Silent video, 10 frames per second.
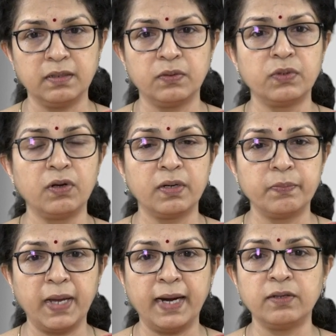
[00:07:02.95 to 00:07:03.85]
good or
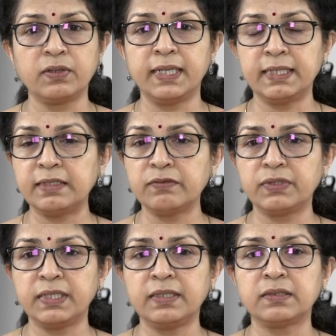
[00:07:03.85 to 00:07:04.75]
bad or negative
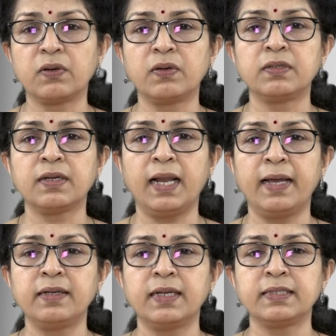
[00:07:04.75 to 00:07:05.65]
things, or the
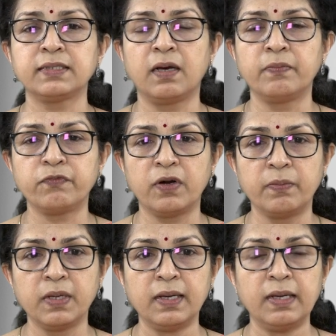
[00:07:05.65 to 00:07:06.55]
client has come from